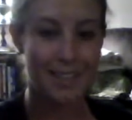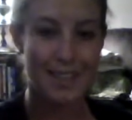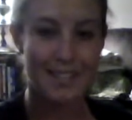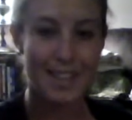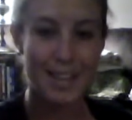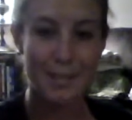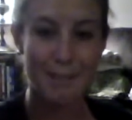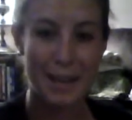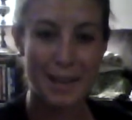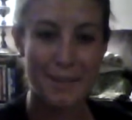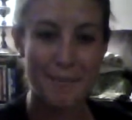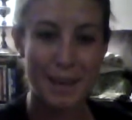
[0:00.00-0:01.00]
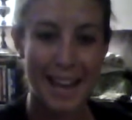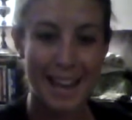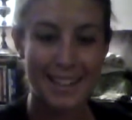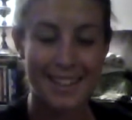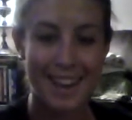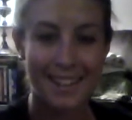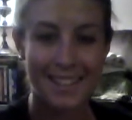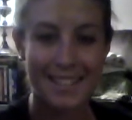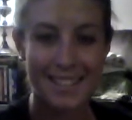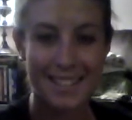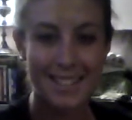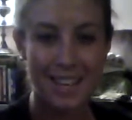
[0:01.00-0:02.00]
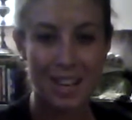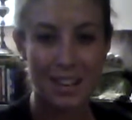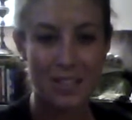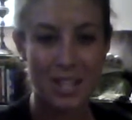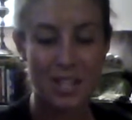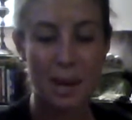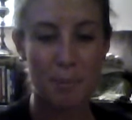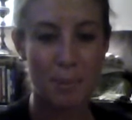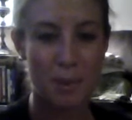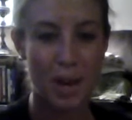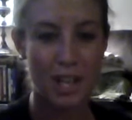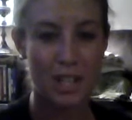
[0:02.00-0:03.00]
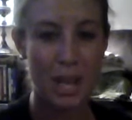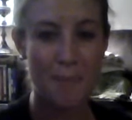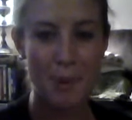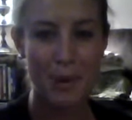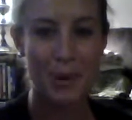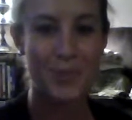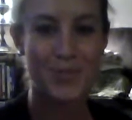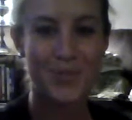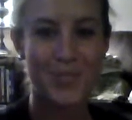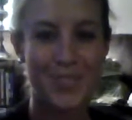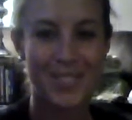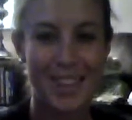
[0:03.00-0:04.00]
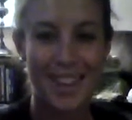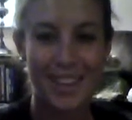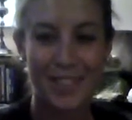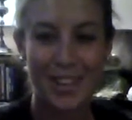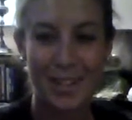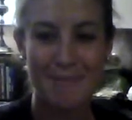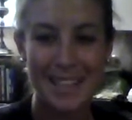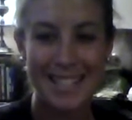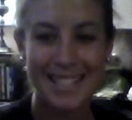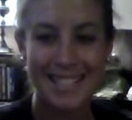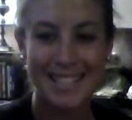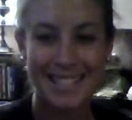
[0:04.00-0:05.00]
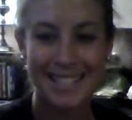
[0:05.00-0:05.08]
This has been my analysis of the Tupperware Shape-O. Thank you very much.